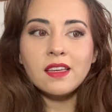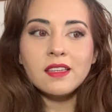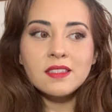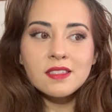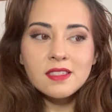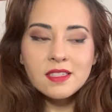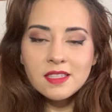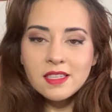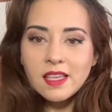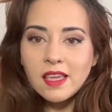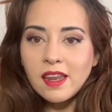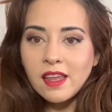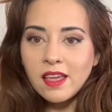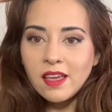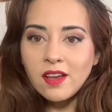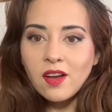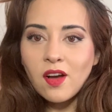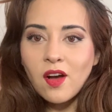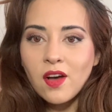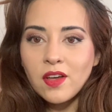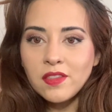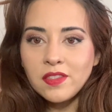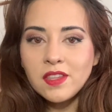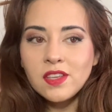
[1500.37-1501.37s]
sitting
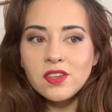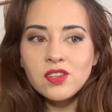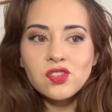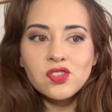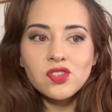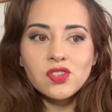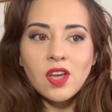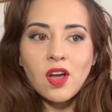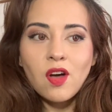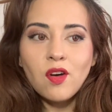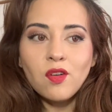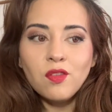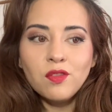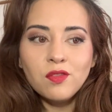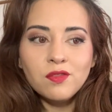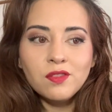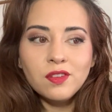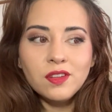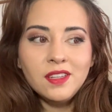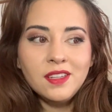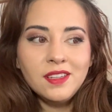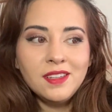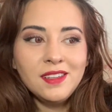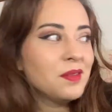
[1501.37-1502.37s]
on this shelf,
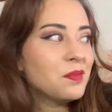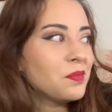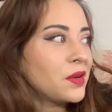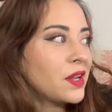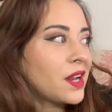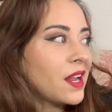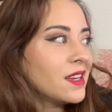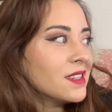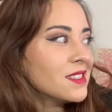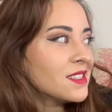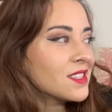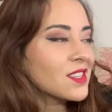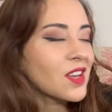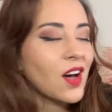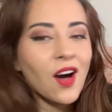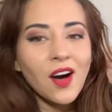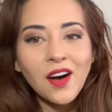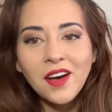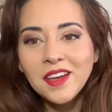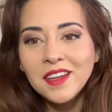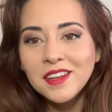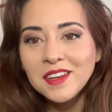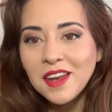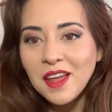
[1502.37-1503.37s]
but I
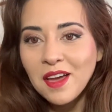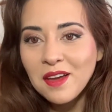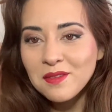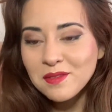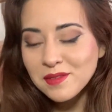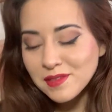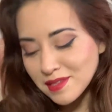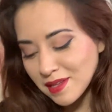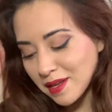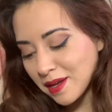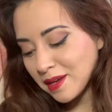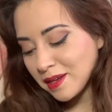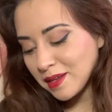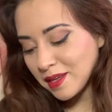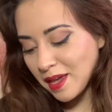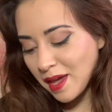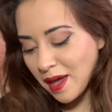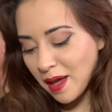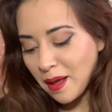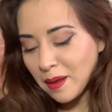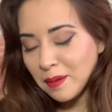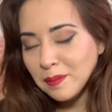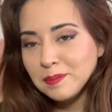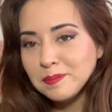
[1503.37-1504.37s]
saw it and I was like,
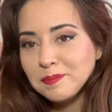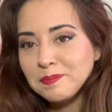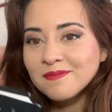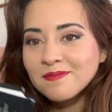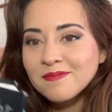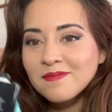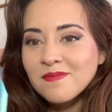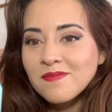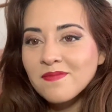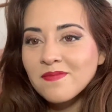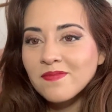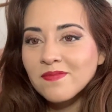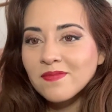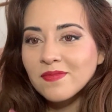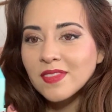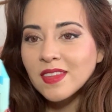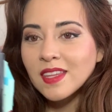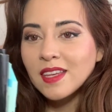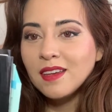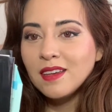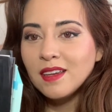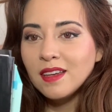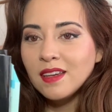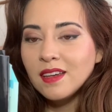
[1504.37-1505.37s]
yeah.
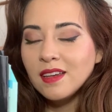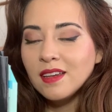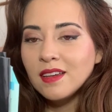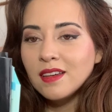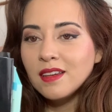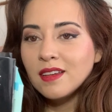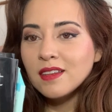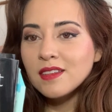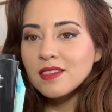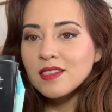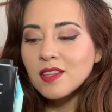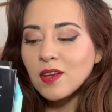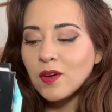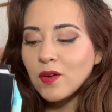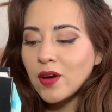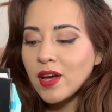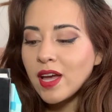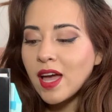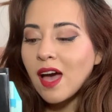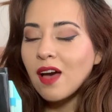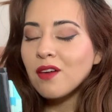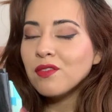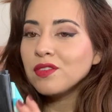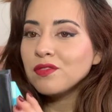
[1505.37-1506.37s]
So I
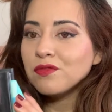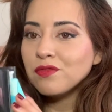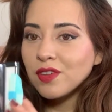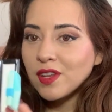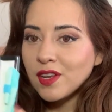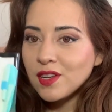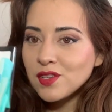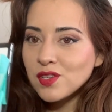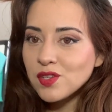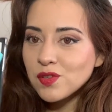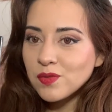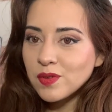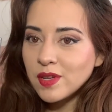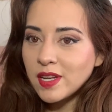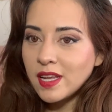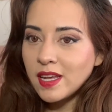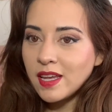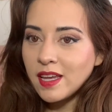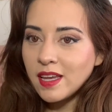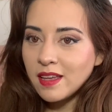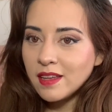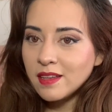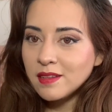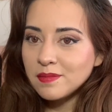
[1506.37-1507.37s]
haven't finished
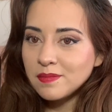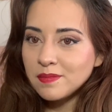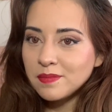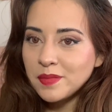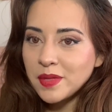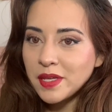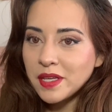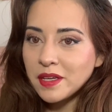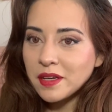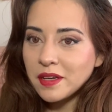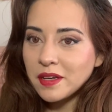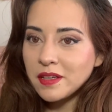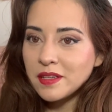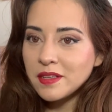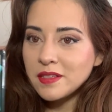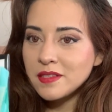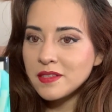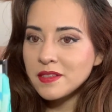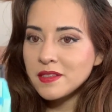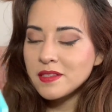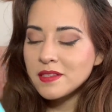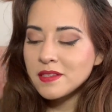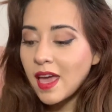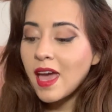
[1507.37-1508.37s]
reading it
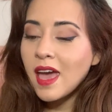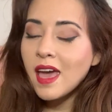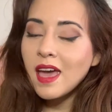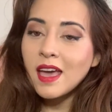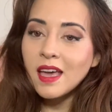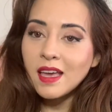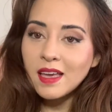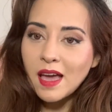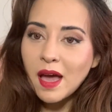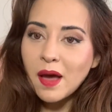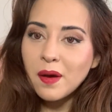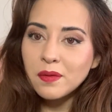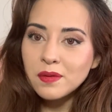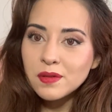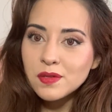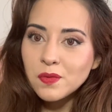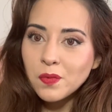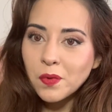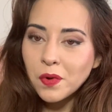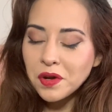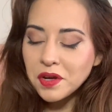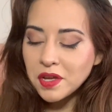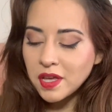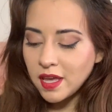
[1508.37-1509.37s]
because A, I was
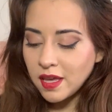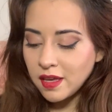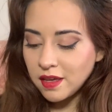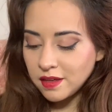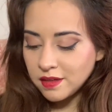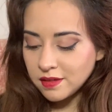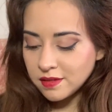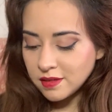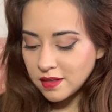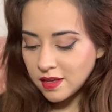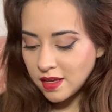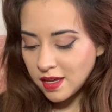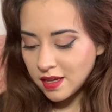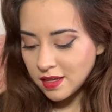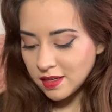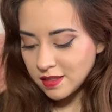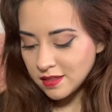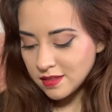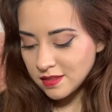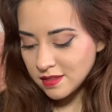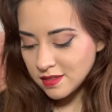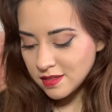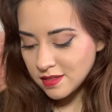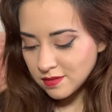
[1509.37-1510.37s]
working,
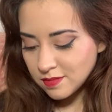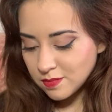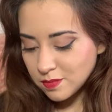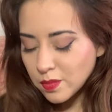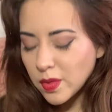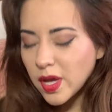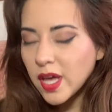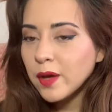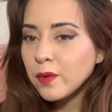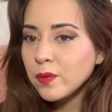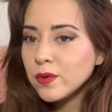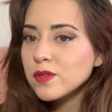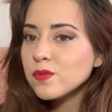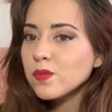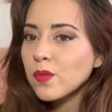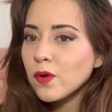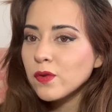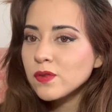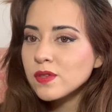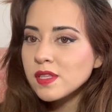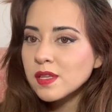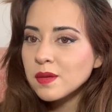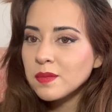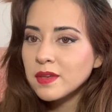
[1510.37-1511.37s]
and it was
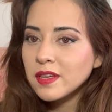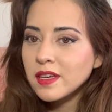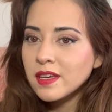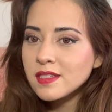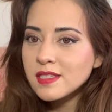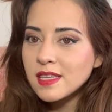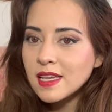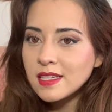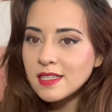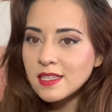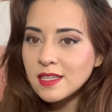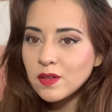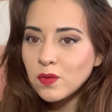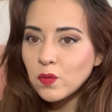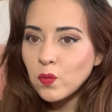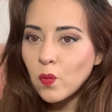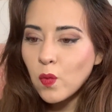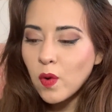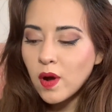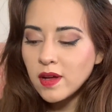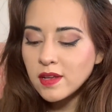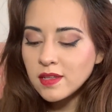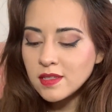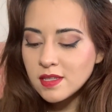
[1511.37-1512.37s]
mostly because I didn't
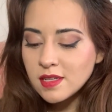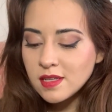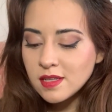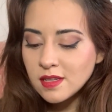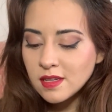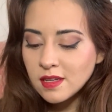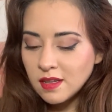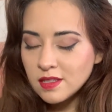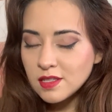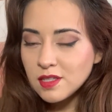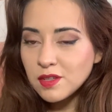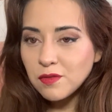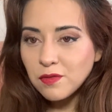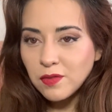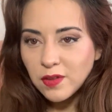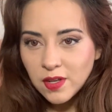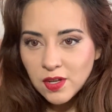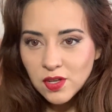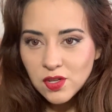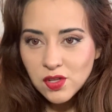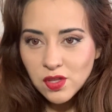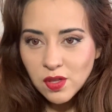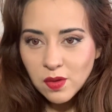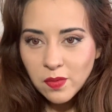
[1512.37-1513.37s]
want to
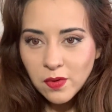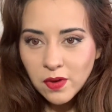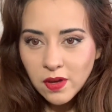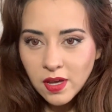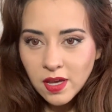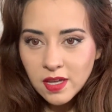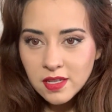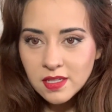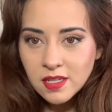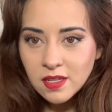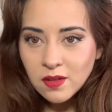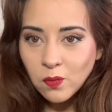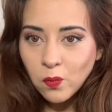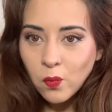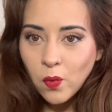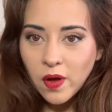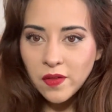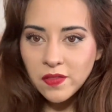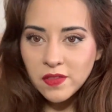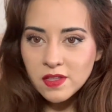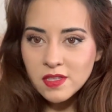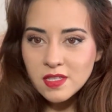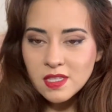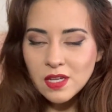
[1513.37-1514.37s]
finish the book. I didn't
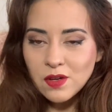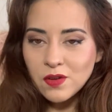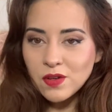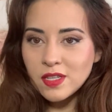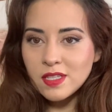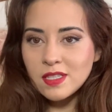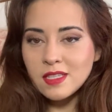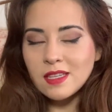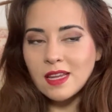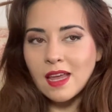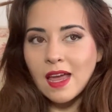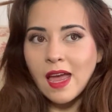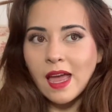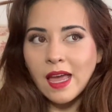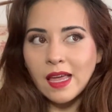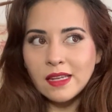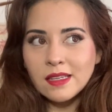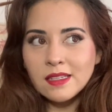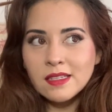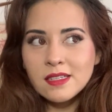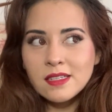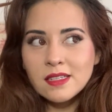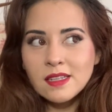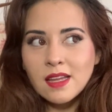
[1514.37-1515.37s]
want the series to
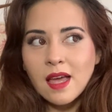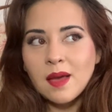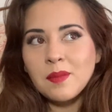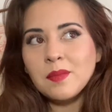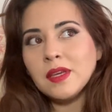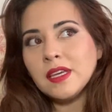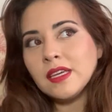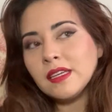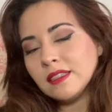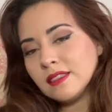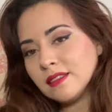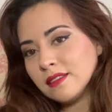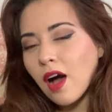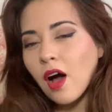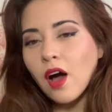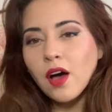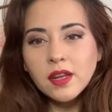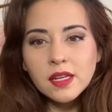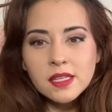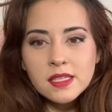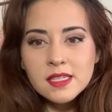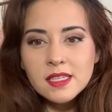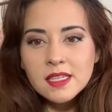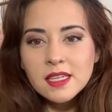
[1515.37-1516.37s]
end. I mean,
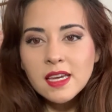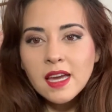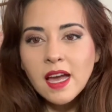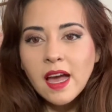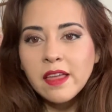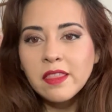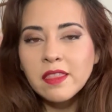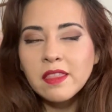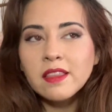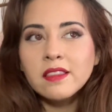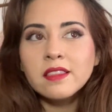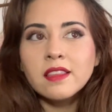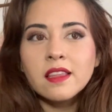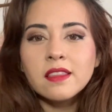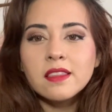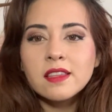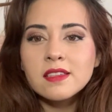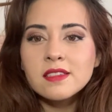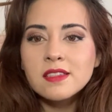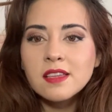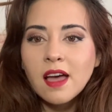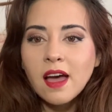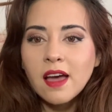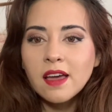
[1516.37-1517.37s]
honestly, I think that
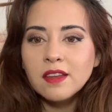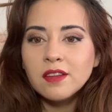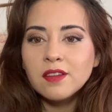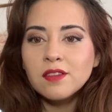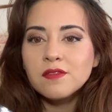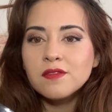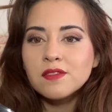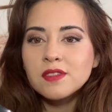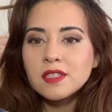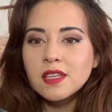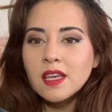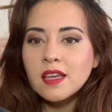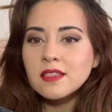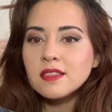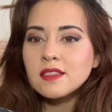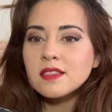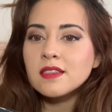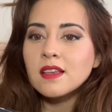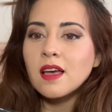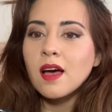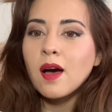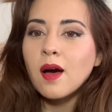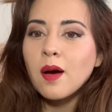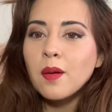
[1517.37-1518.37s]
this kind of
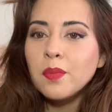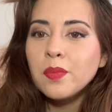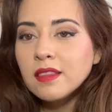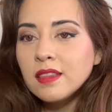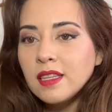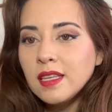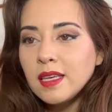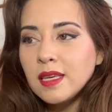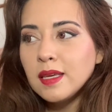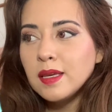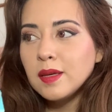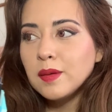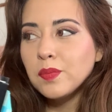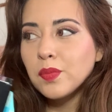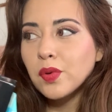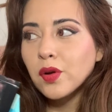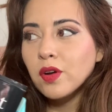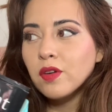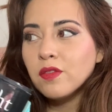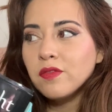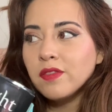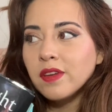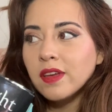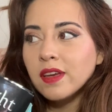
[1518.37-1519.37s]
sets up the
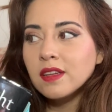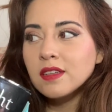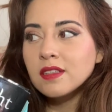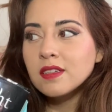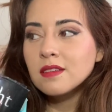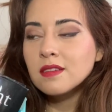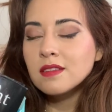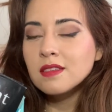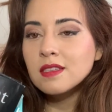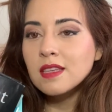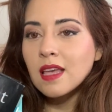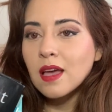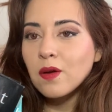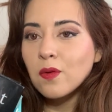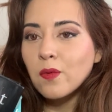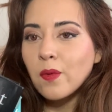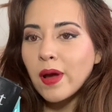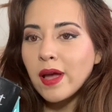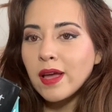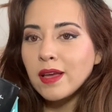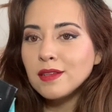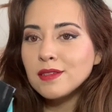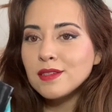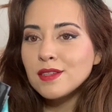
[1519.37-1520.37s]
perfect
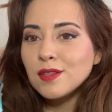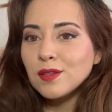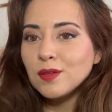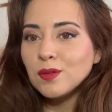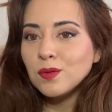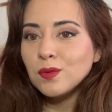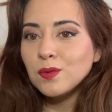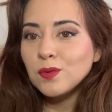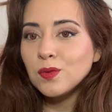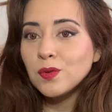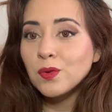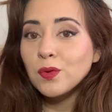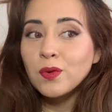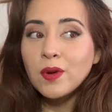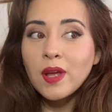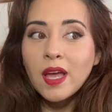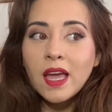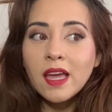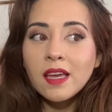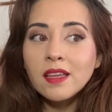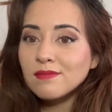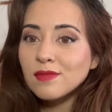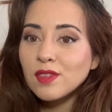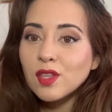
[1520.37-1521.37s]
segue to
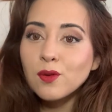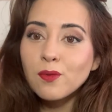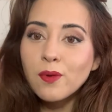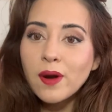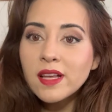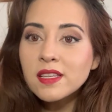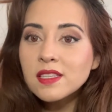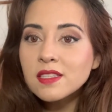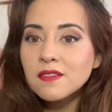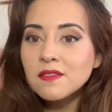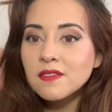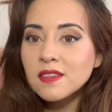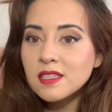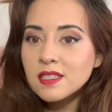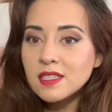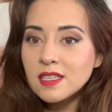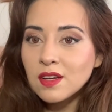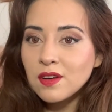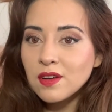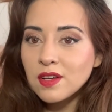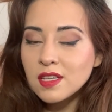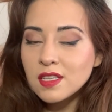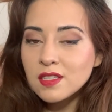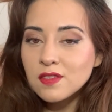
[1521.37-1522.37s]
create the rest of the
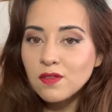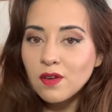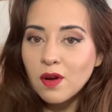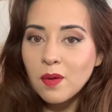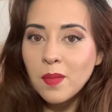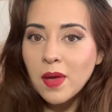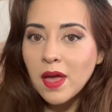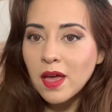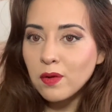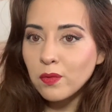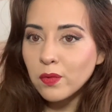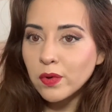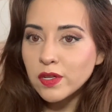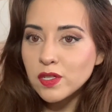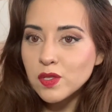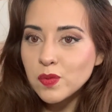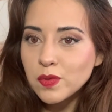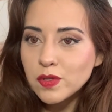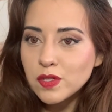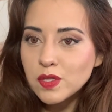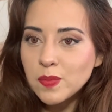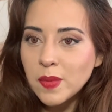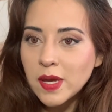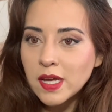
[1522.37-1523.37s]
series from Edward's
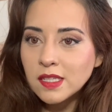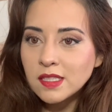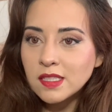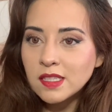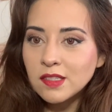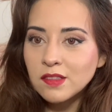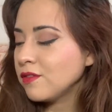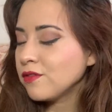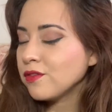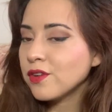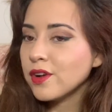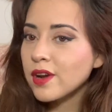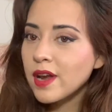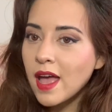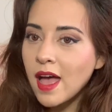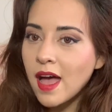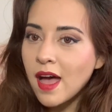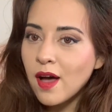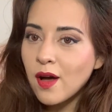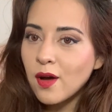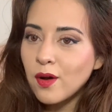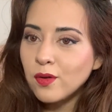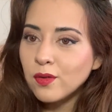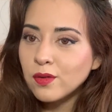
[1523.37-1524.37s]
perspective. For
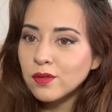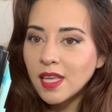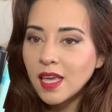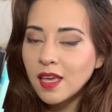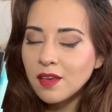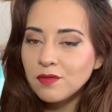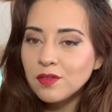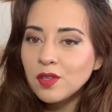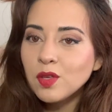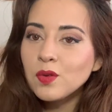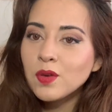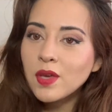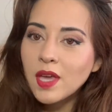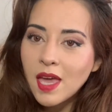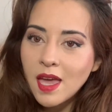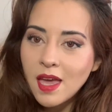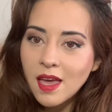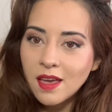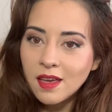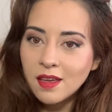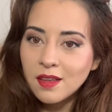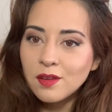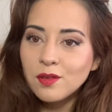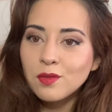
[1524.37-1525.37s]
now, if you
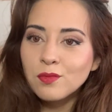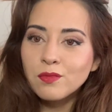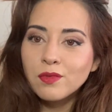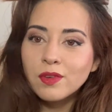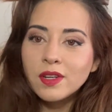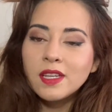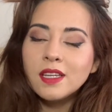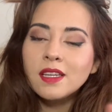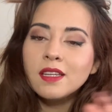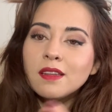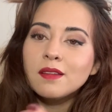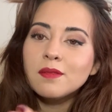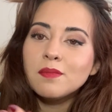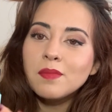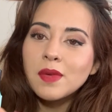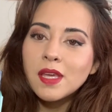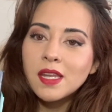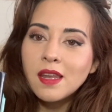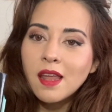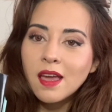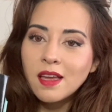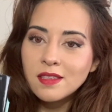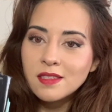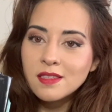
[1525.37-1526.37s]
can, read
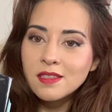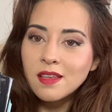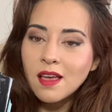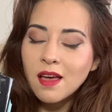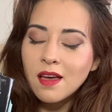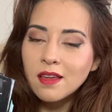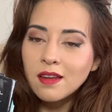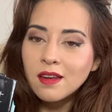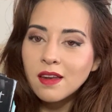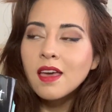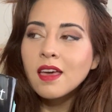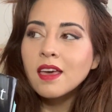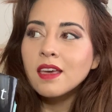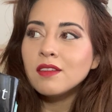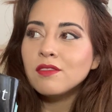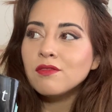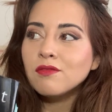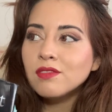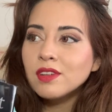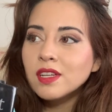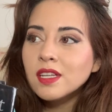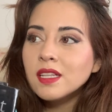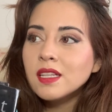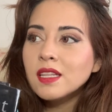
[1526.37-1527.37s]
Midnight Sun. It
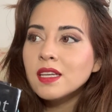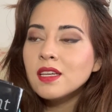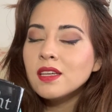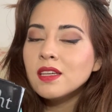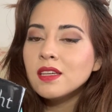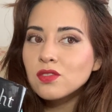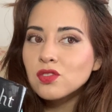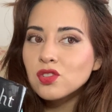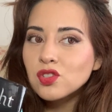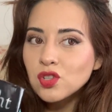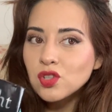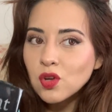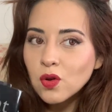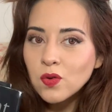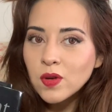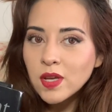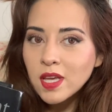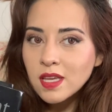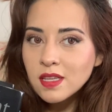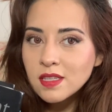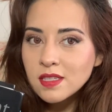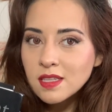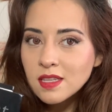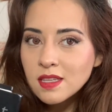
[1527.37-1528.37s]
really
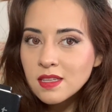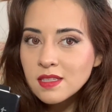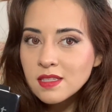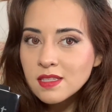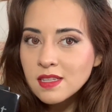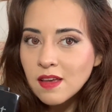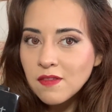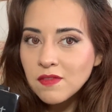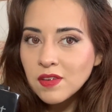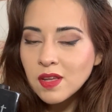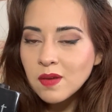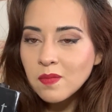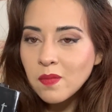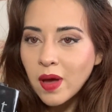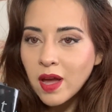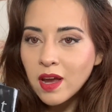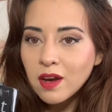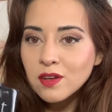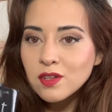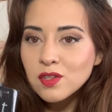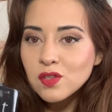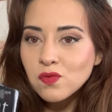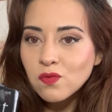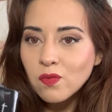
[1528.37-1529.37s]
showcases Stephenie
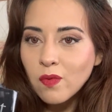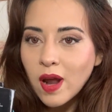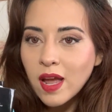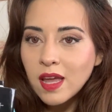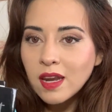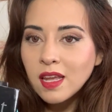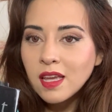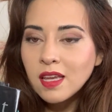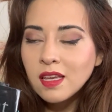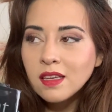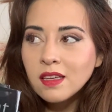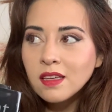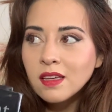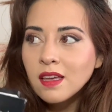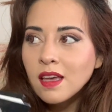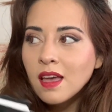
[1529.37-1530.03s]
Meyer's writing.